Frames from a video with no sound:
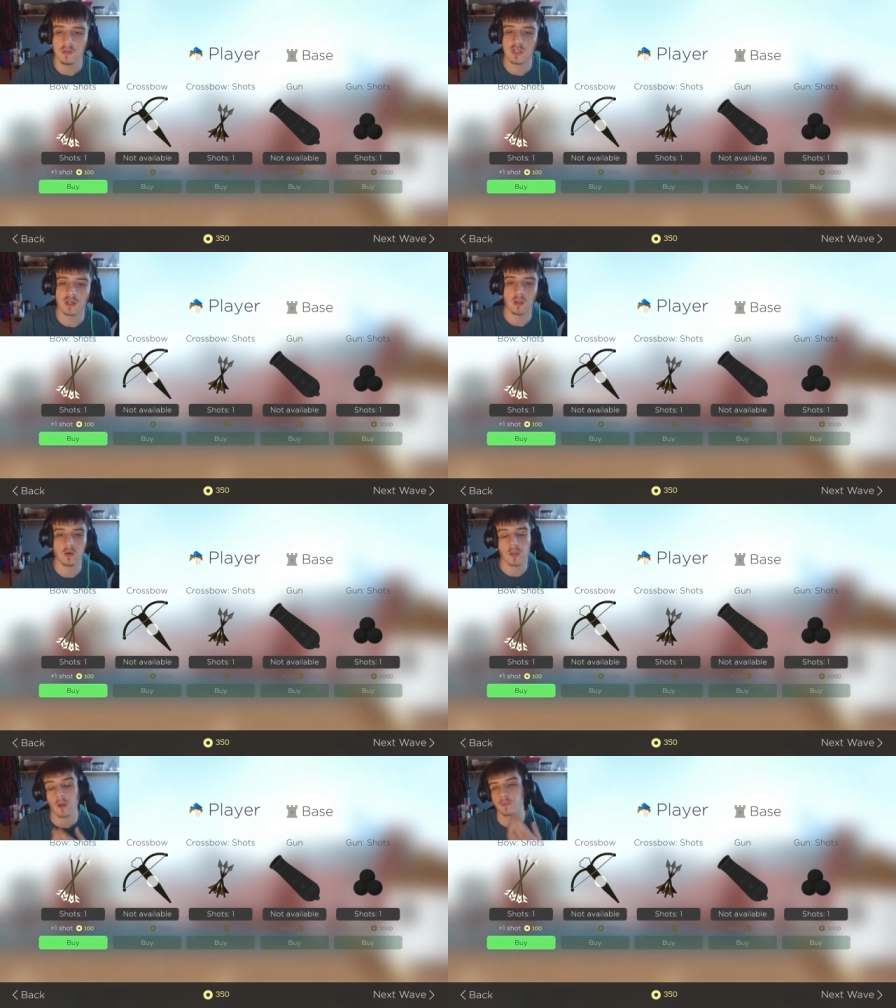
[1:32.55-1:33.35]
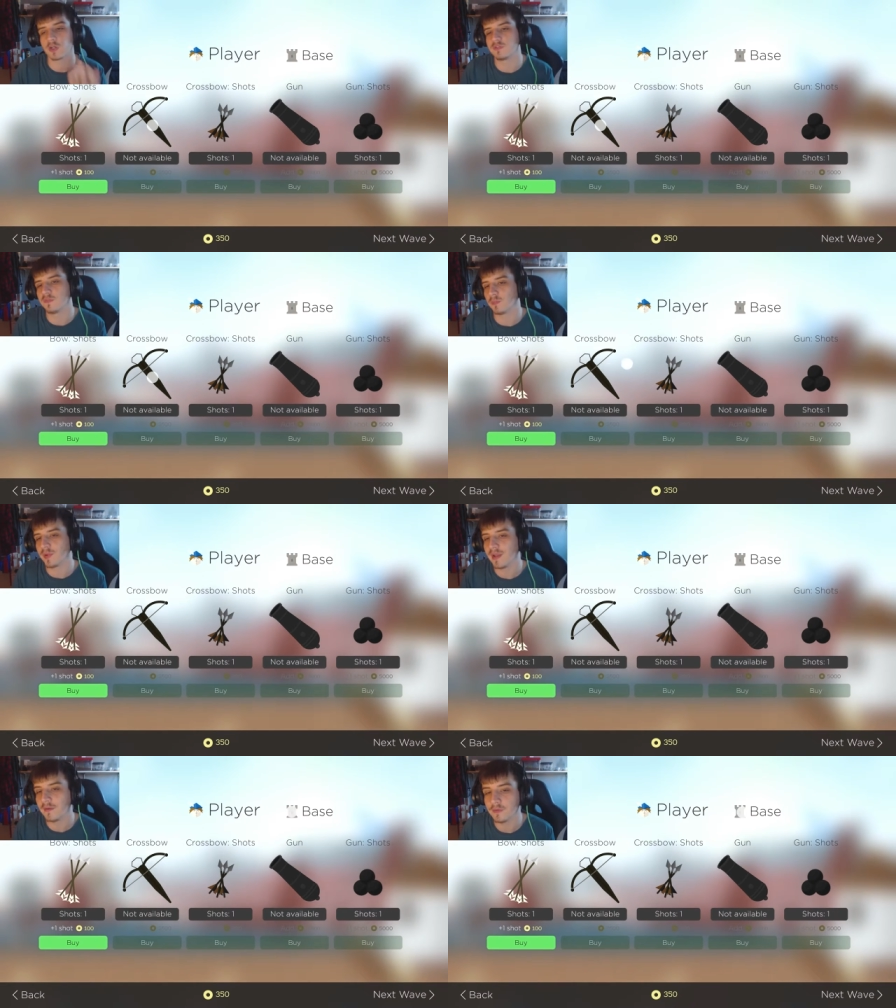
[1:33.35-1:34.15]
You can unlock upgrades for your
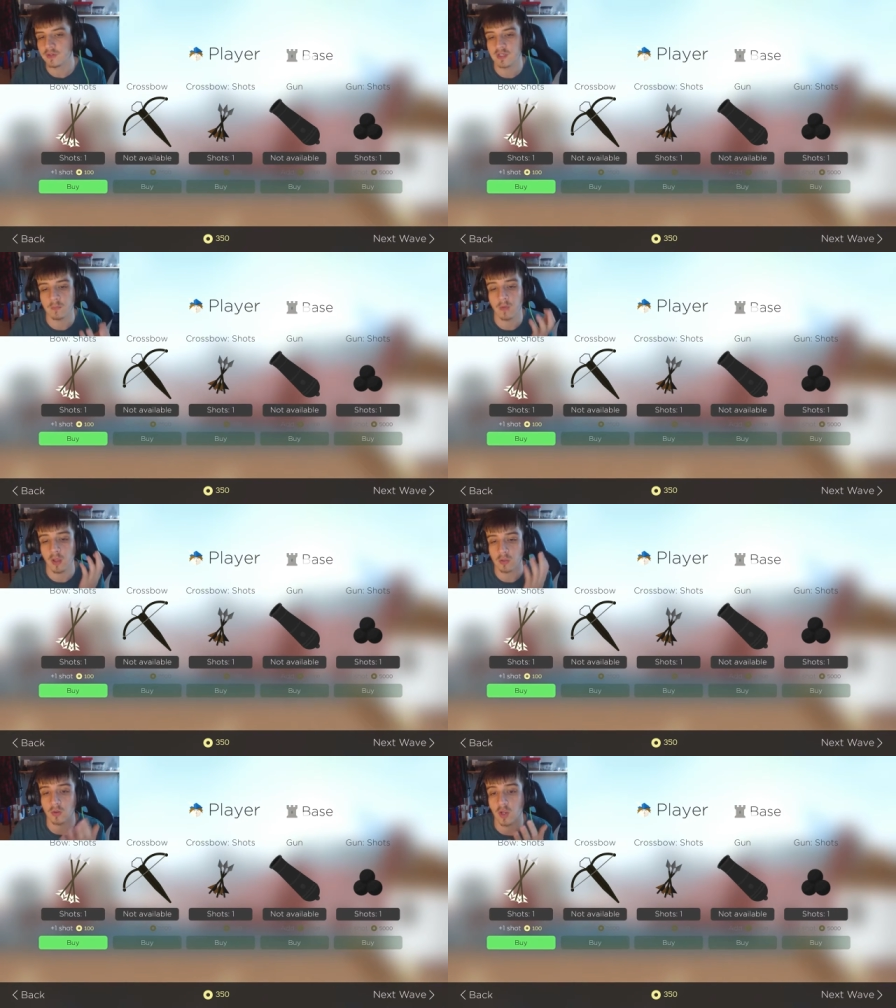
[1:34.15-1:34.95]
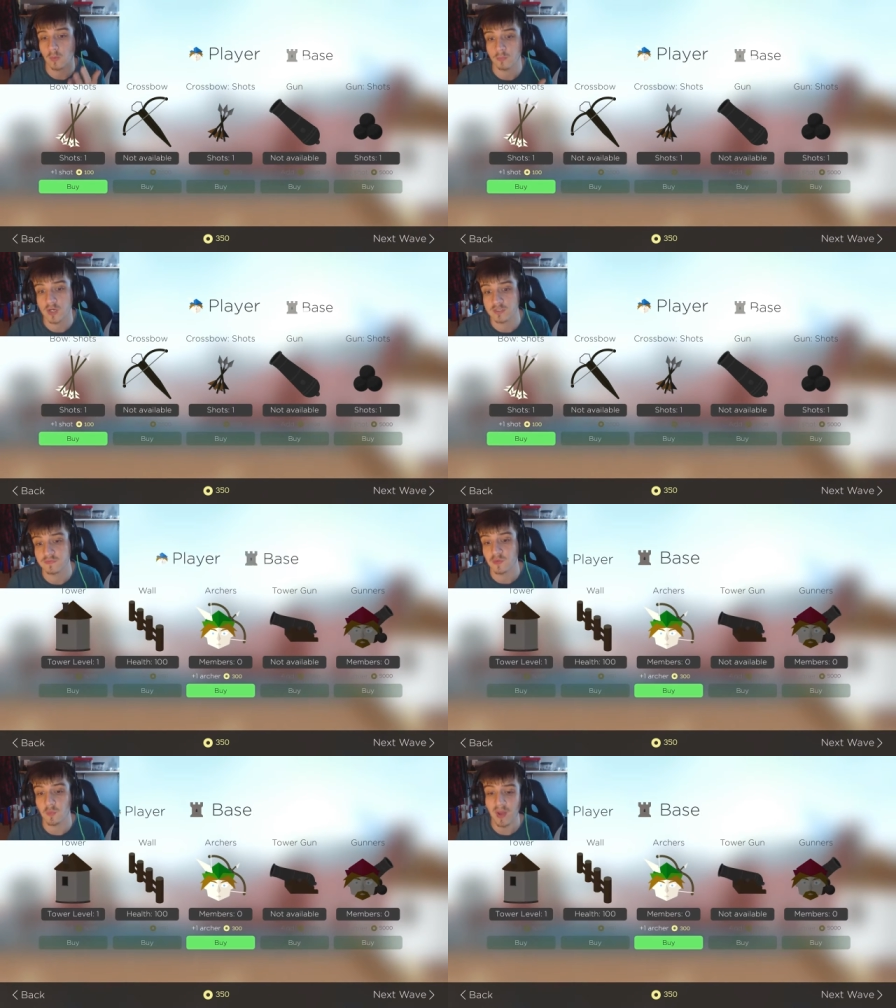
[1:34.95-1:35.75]
player, or you can up unlock upgrades
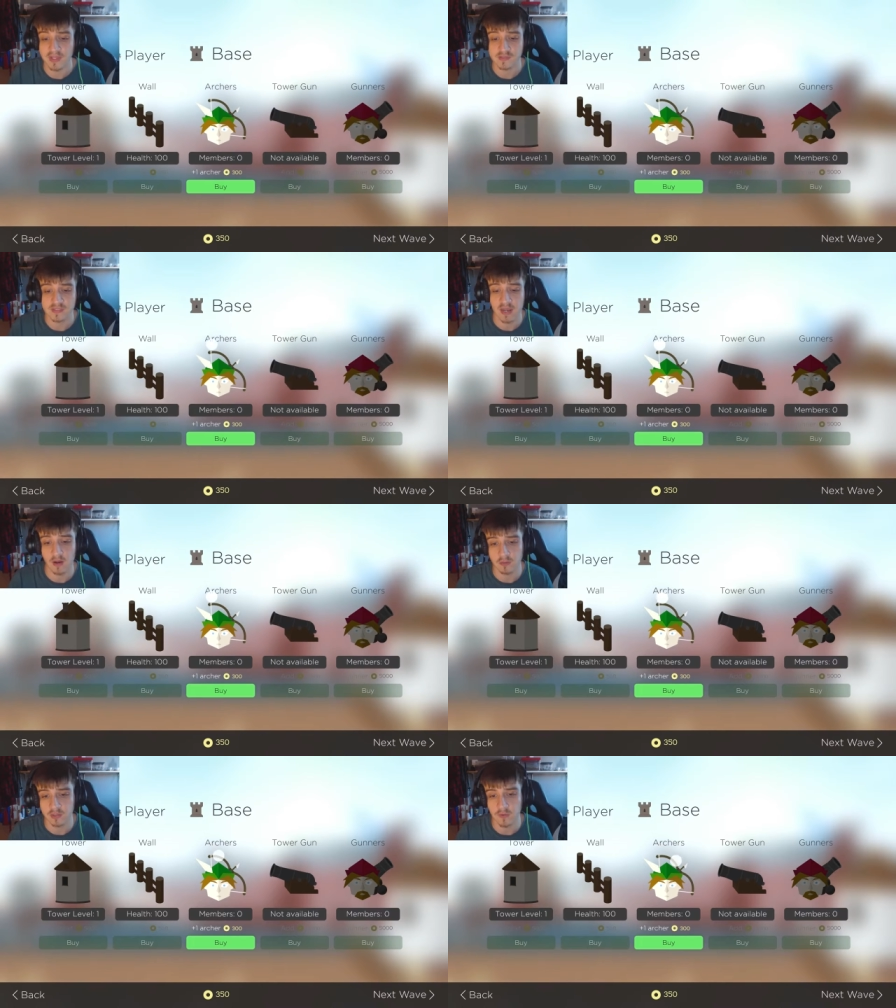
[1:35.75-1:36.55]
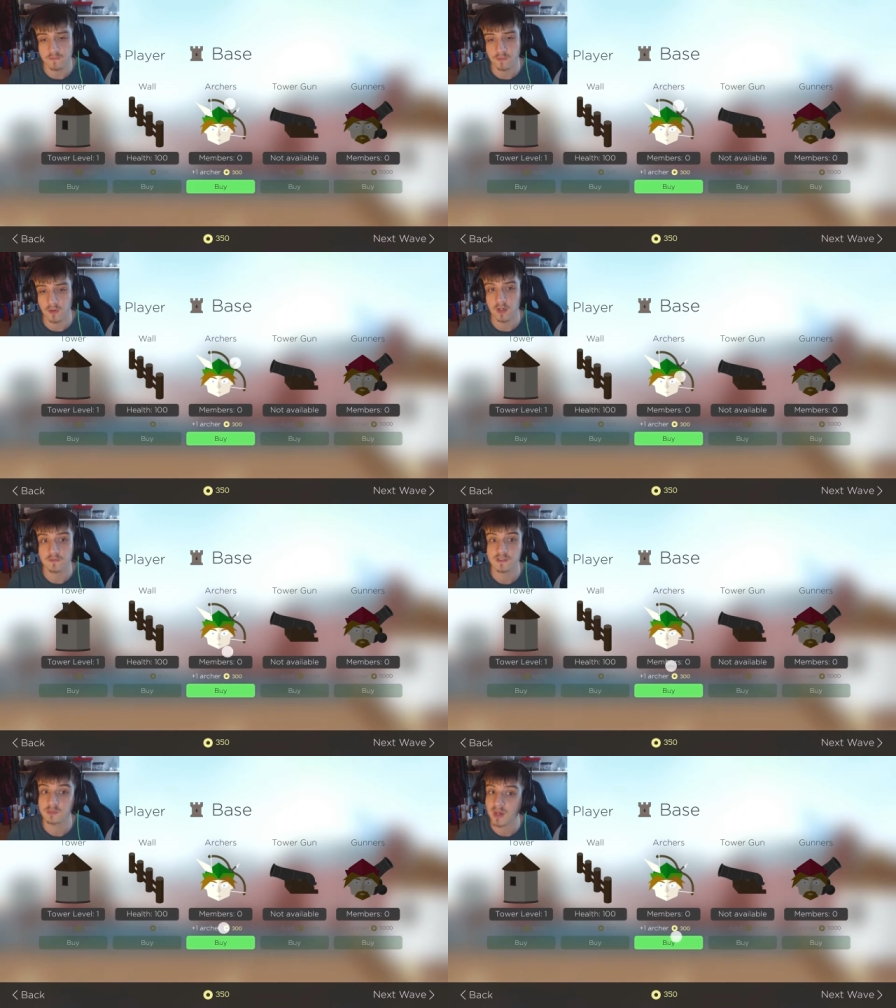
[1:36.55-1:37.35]
for your base. Now, I'm going to go for
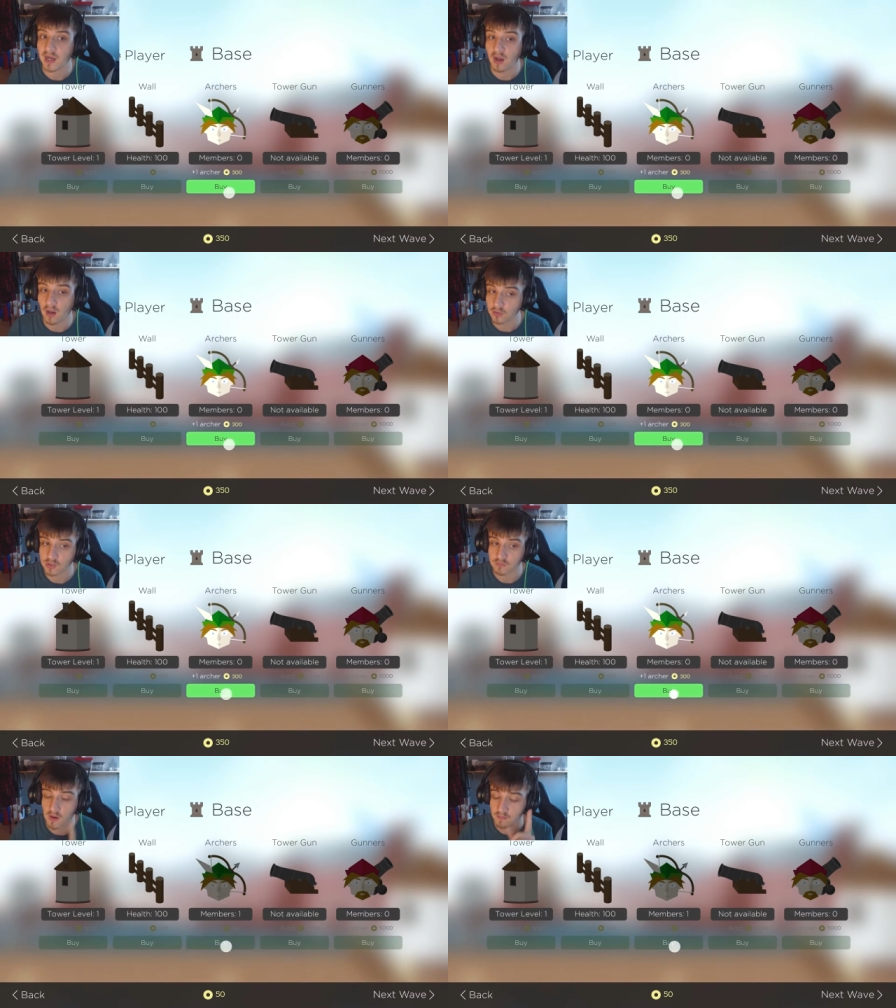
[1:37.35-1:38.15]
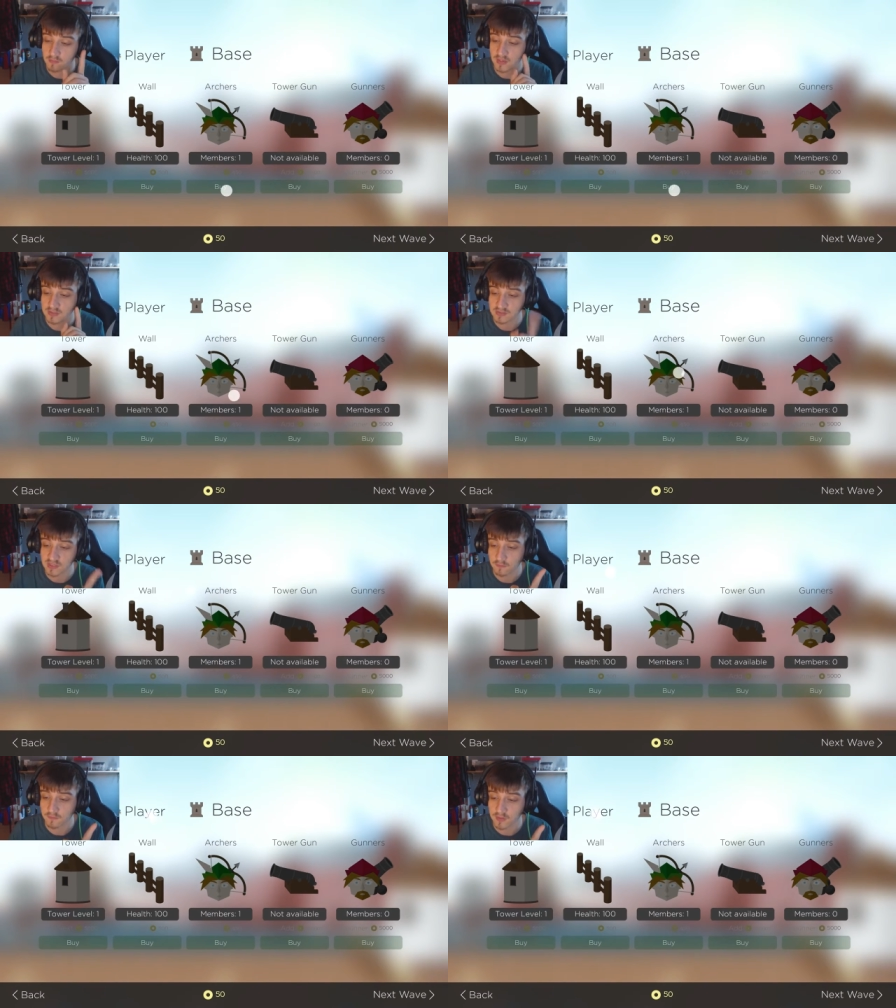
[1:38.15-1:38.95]
a spare archer rather than being
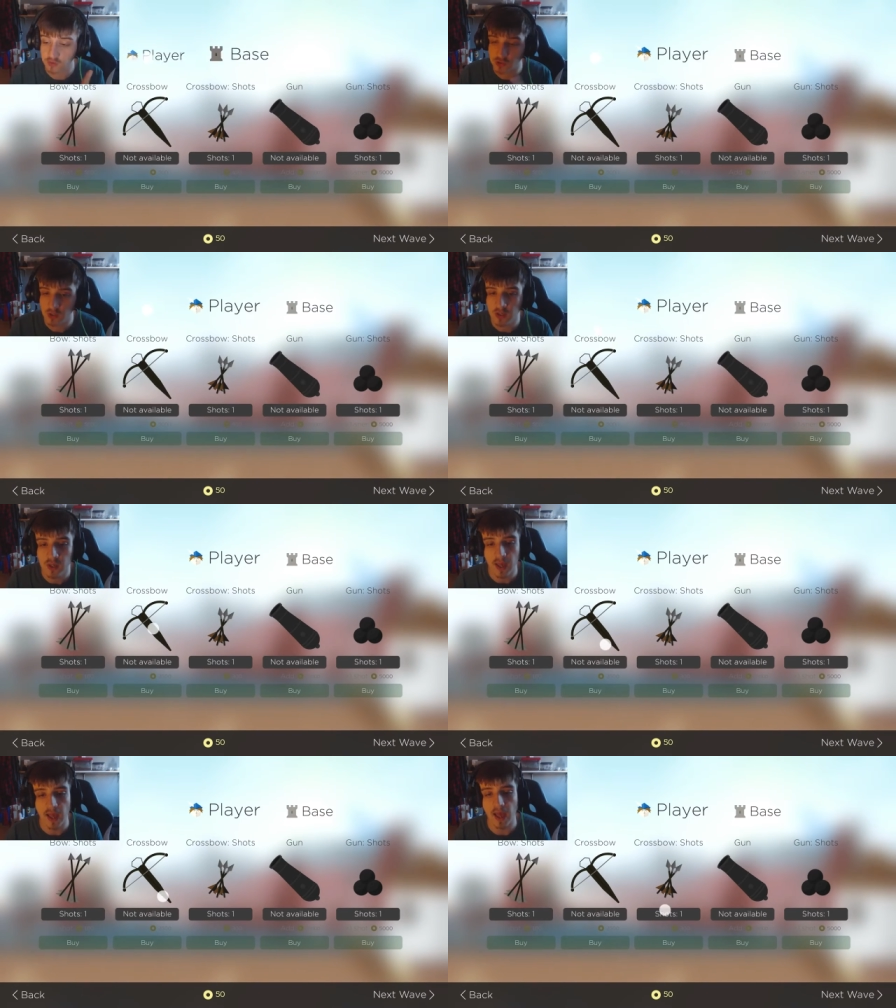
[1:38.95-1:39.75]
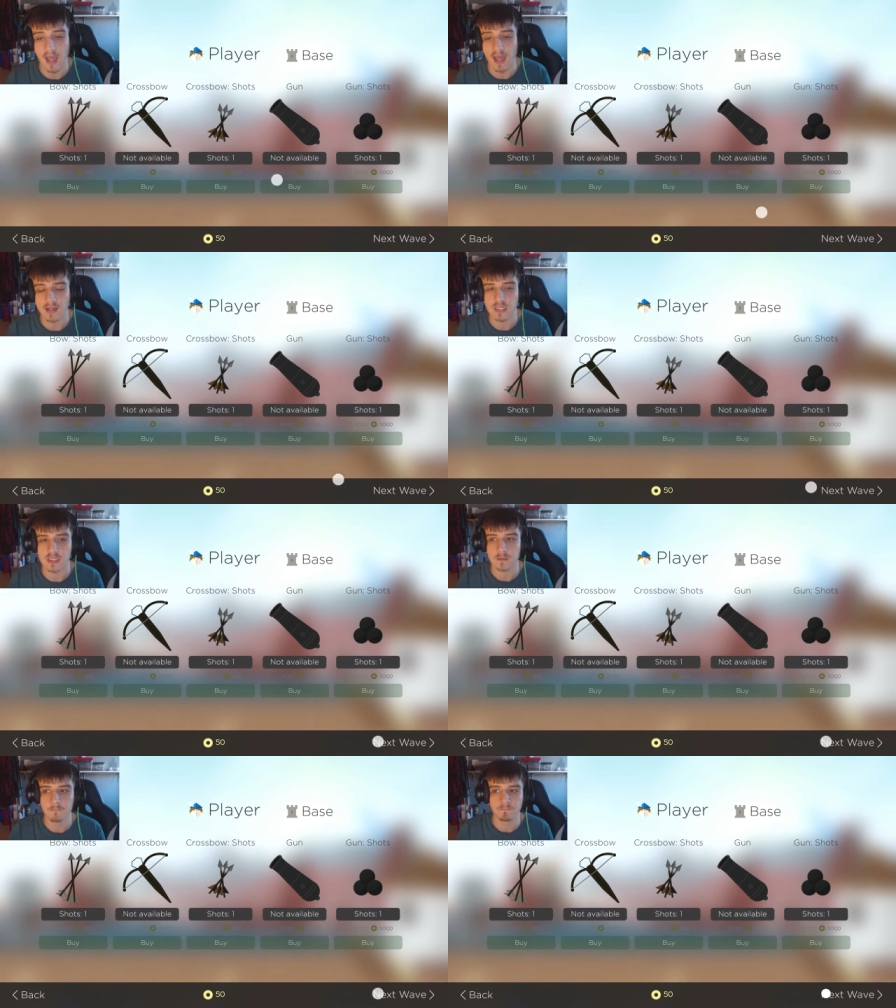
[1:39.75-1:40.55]
selfish, and